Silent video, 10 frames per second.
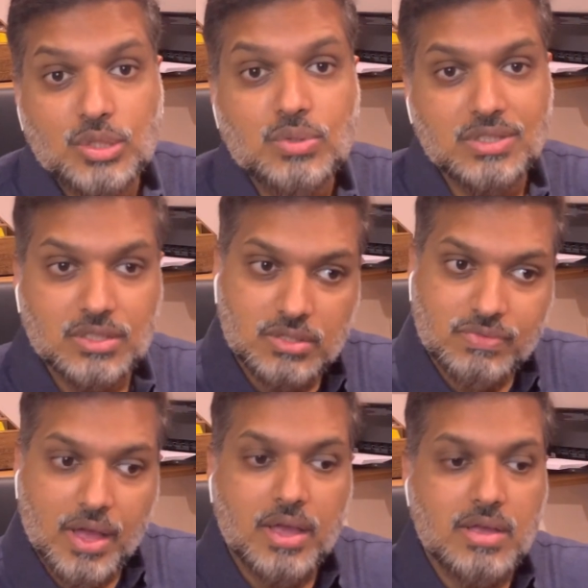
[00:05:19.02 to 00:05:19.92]

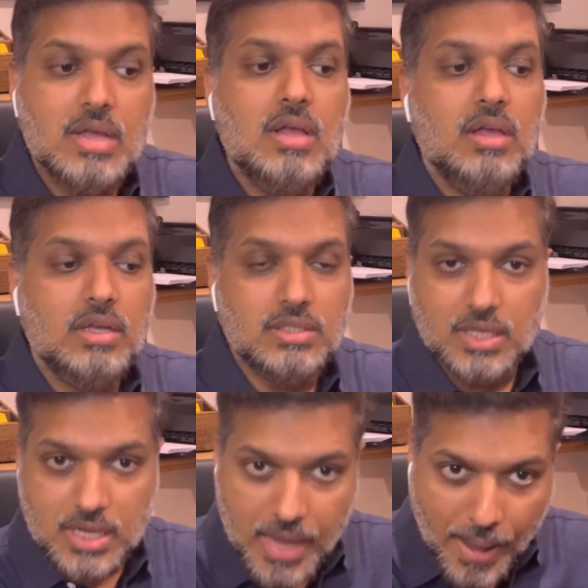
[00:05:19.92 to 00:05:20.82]
265 is
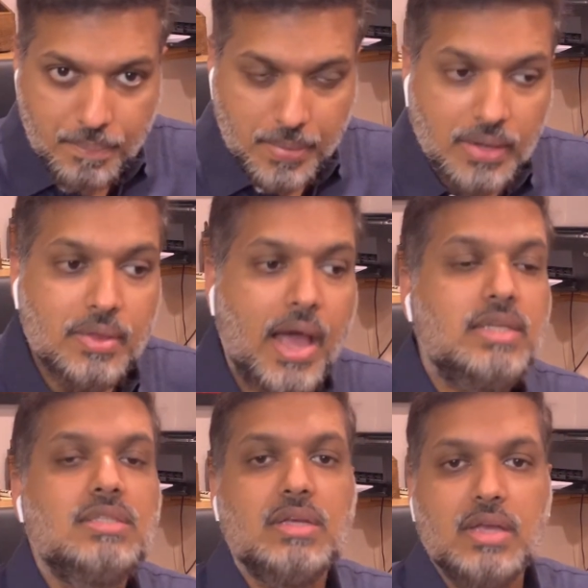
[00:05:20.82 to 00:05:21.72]
the gap. And
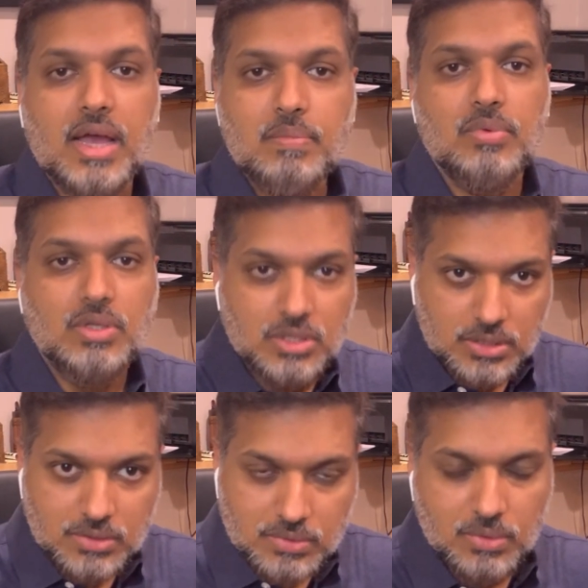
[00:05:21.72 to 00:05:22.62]
that's the gap
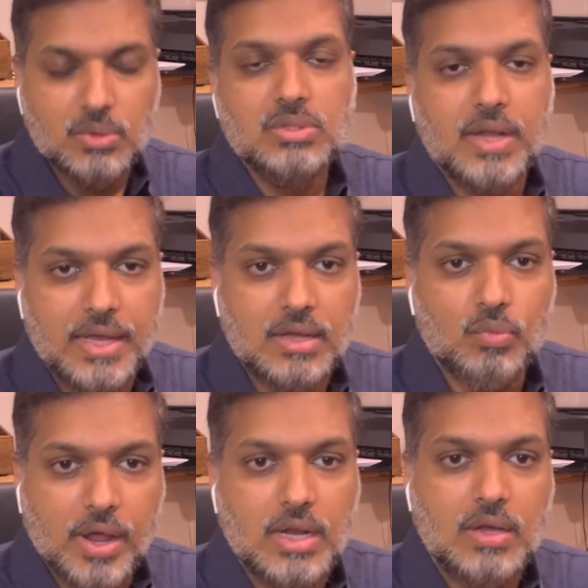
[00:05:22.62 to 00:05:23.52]
which looks like
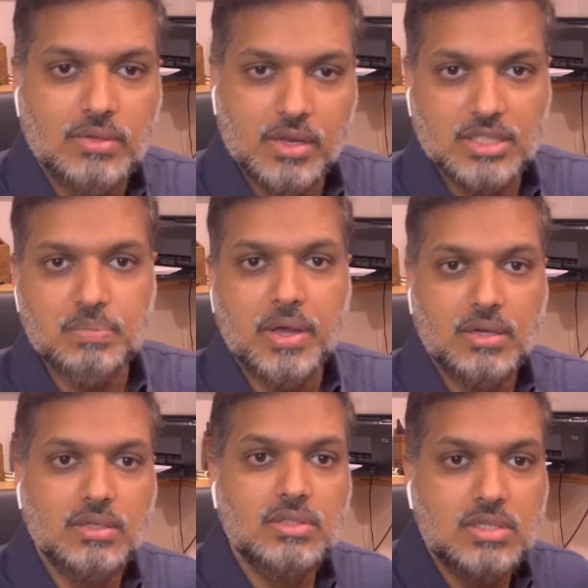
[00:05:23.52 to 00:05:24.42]
right now they're
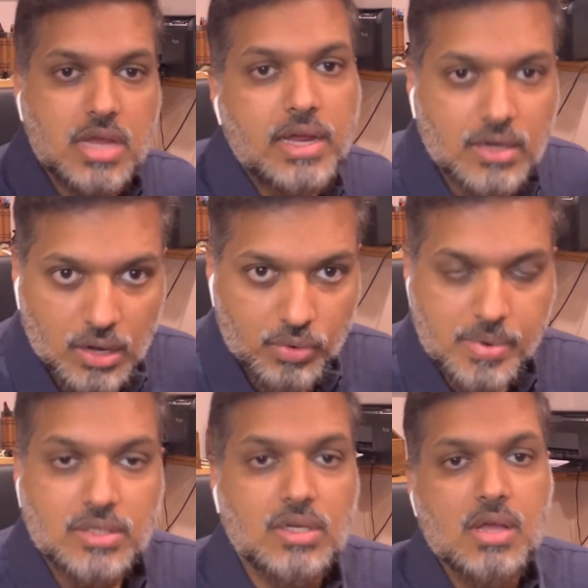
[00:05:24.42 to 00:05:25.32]
expecting state
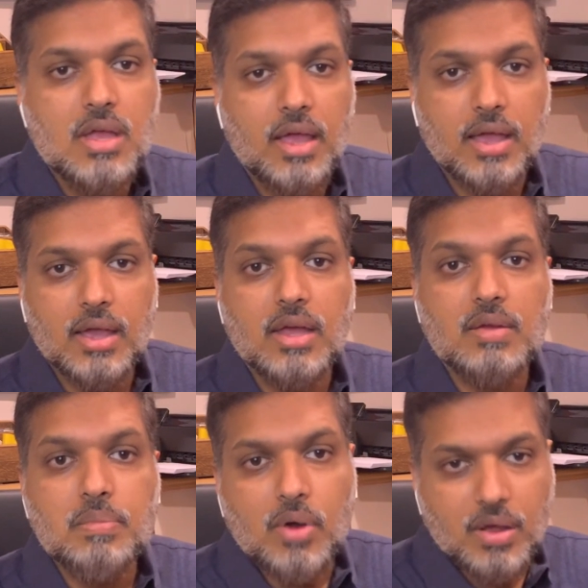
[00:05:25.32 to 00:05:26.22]
governments
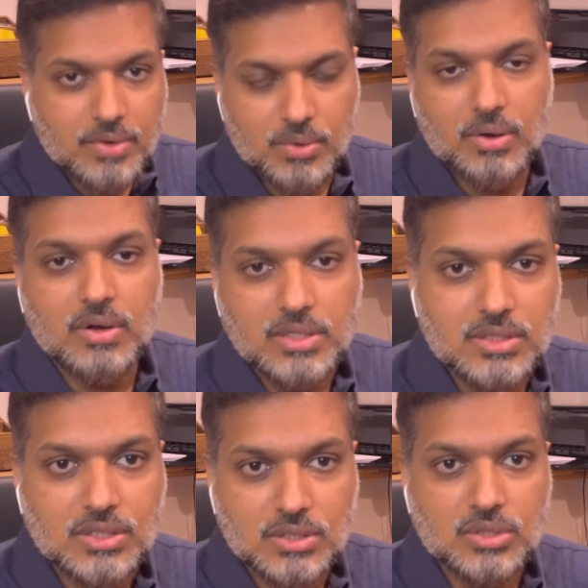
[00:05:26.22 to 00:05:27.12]
and private
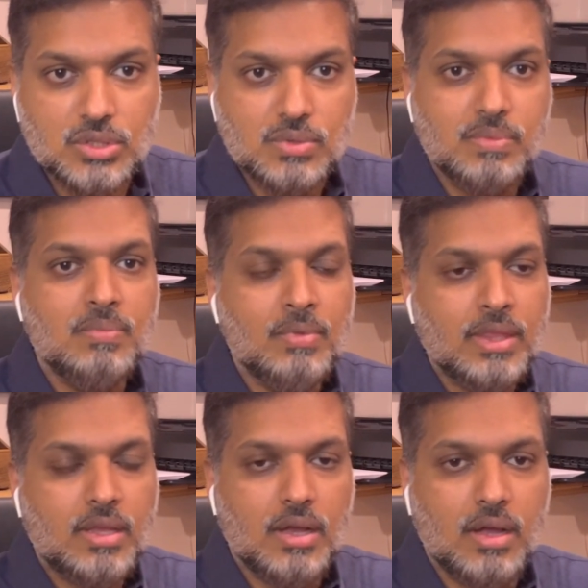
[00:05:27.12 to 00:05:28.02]
organizations to
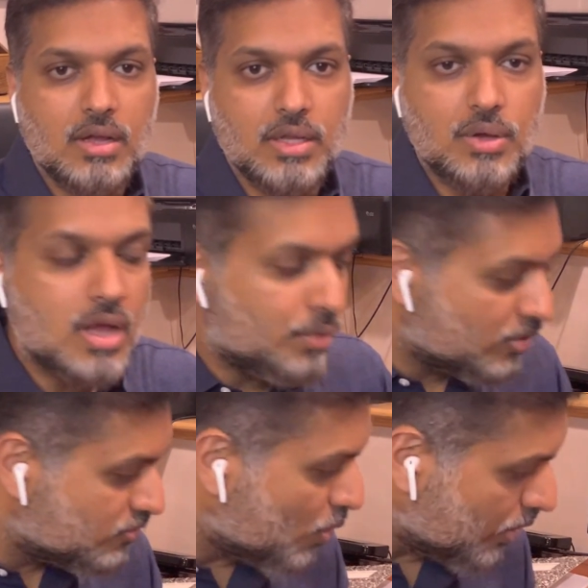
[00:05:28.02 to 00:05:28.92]
cover
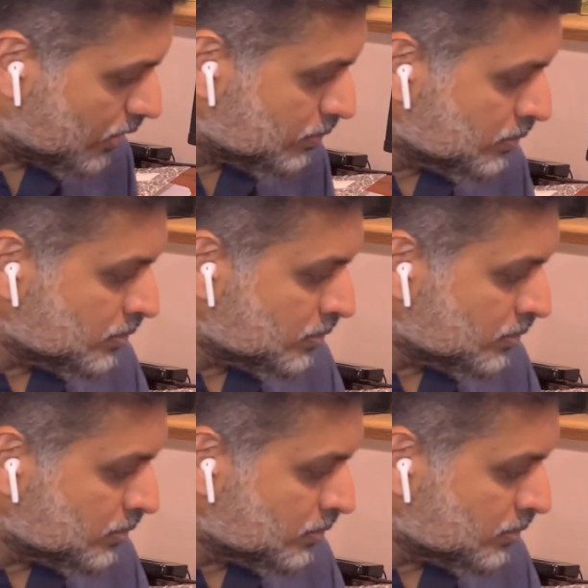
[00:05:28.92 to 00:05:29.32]
for it.